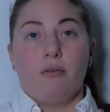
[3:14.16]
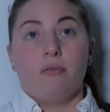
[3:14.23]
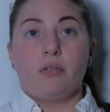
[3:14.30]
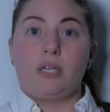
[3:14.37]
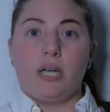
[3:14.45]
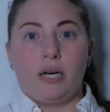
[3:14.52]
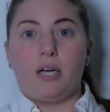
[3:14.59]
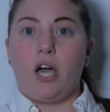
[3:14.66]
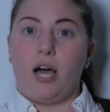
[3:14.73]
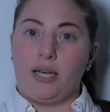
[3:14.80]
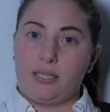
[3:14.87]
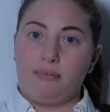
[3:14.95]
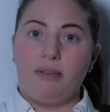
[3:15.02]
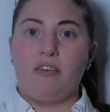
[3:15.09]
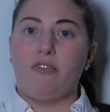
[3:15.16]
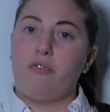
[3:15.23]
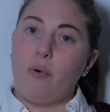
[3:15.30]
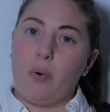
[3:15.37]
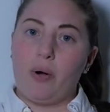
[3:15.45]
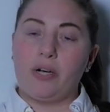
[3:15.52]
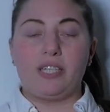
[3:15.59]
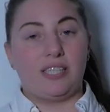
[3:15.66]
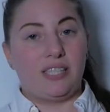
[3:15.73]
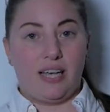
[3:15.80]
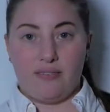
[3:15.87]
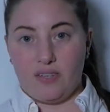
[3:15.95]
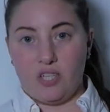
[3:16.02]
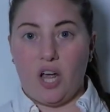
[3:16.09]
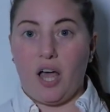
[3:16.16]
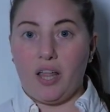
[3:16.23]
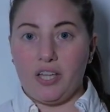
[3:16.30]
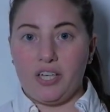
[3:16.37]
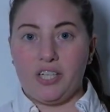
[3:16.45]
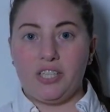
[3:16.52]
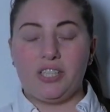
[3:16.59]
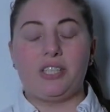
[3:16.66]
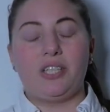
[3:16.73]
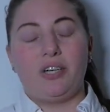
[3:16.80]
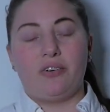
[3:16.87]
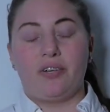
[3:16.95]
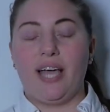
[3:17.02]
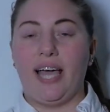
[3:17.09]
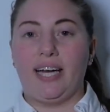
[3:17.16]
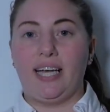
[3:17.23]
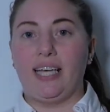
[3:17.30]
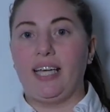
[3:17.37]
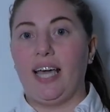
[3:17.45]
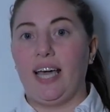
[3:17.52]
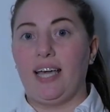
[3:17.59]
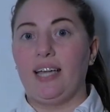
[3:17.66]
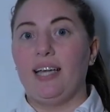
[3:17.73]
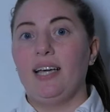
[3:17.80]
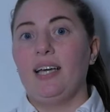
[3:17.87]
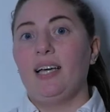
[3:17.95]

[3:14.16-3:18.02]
going to cost me $4 to $7, can I get